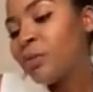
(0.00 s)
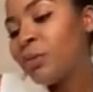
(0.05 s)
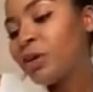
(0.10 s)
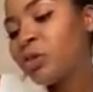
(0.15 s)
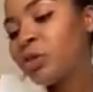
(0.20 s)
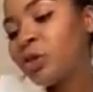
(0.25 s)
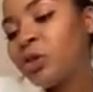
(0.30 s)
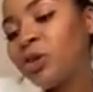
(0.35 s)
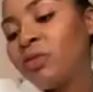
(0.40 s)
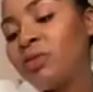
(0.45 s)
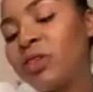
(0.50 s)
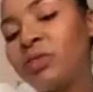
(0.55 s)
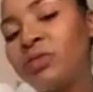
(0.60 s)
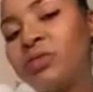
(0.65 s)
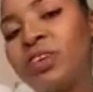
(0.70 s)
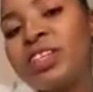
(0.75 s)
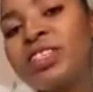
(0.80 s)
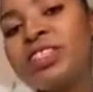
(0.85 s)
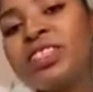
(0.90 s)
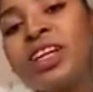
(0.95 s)
You've bragged
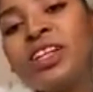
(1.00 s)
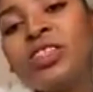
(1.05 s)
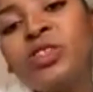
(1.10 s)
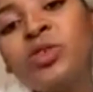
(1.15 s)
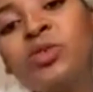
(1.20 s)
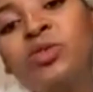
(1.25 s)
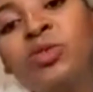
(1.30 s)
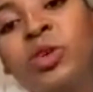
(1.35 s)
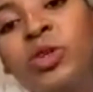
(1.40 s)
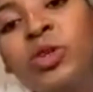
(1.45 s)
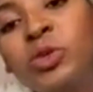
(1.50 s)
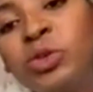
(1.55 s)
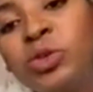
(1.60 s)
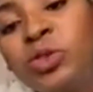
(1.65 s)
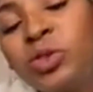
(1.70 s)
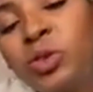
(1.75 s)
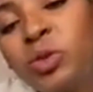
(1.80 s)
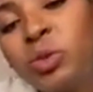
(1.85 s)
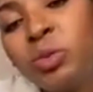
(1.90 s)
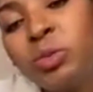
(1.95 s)
about all of the friends
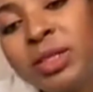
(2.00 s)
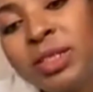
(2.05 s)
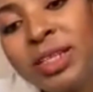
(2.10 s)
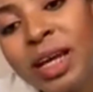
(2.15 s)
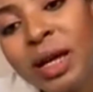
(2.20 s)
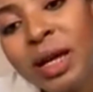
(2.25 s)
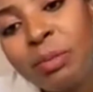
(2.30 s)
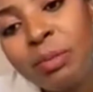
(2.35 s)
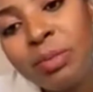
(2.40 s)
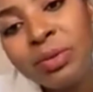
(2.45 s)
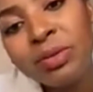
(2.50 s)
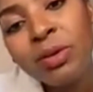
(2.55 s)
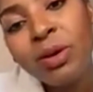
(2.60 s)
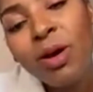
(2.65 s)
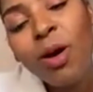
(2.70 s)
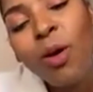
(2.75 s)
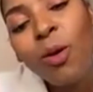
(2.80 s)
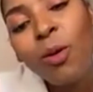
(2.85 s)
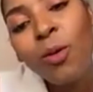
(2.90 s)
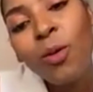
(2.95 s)
that you fought with, you
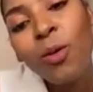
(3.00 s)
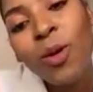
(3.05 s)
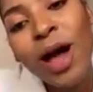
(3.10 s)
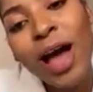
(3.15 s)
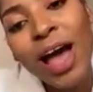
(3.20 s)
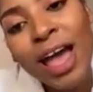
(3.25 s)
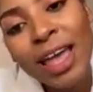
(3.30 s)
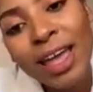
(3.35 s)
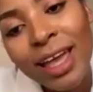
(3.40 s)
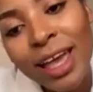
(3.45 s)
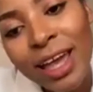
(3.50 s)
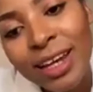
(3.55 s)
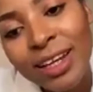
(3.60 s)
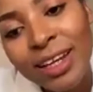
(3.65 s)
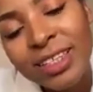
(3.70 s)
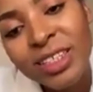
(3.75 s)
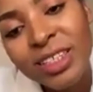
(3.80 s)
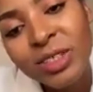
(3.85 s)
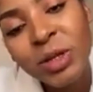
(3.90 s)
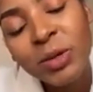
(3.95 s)
beat up.
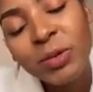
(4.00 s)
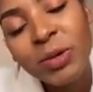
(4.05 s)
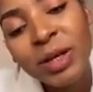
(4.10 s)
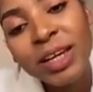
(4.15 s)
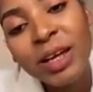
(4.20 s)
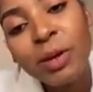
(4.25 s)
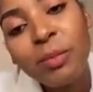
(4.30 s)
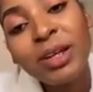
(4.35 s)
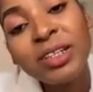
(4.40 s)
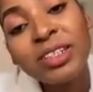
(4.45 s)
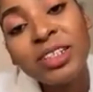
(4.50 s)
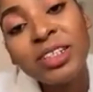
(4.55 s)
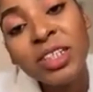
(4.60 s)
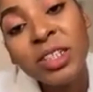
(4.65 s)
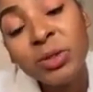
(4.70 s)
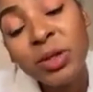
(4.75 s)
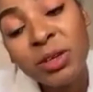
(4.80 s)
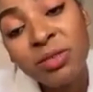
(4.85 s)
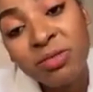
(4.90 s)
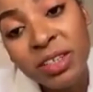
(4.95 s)
Why, Alice? You were
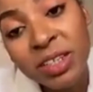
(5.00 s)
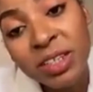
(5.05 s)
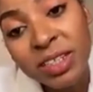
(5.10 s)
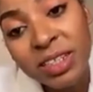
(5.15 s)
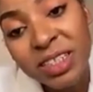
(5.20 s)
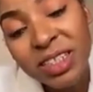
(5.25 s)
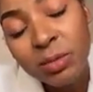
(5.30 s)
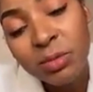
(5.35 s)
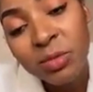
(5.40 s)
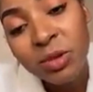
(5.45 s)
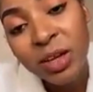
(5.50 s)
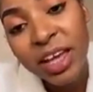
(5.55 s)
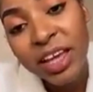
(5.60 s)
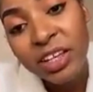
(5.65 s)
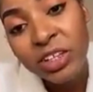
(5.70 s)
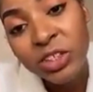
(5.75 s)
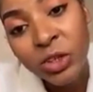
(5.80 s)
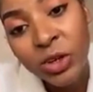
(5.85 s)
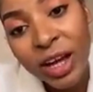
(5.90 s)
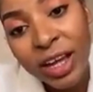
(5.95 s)
worker, but you were a
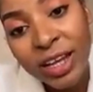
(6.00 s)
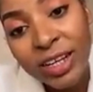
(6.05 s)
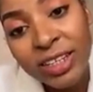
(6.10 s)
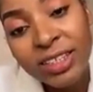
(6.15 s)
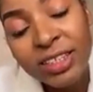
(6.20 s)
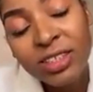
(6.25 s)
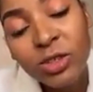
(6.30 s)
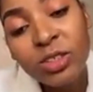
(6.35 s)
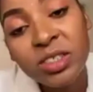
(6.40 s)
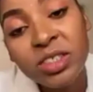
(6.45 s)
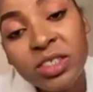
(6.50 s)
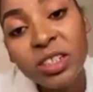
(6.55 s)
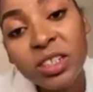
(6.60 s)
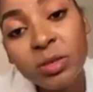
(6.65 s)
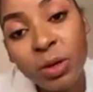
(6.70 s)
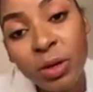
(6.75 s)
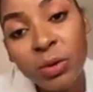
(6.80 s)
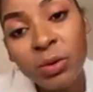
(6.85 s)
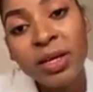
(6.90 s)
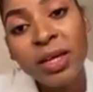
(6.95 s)
victim. Angel,
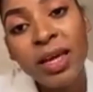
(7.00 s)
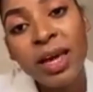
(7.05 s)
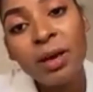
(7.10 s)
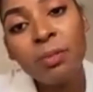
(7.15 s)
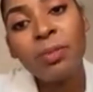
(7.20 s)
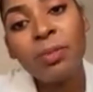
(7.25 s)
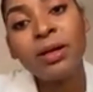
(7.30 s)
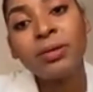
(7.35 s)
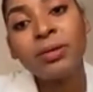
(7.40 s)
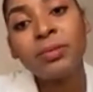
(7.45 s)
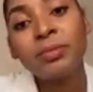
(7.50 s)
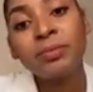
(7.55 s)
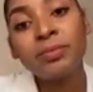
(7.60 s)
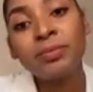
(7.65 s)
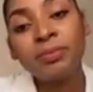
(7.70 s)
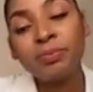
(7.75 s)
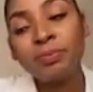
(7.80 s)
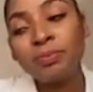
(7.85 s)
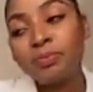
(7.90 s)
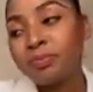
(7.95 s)
Alice, don't say
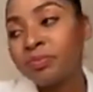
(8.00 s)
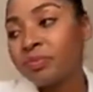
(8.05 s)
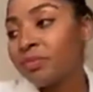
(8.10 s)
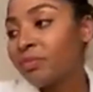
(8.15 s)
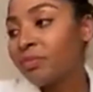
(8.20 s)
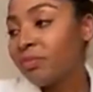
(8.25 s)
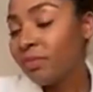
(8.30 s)
Makuyamba.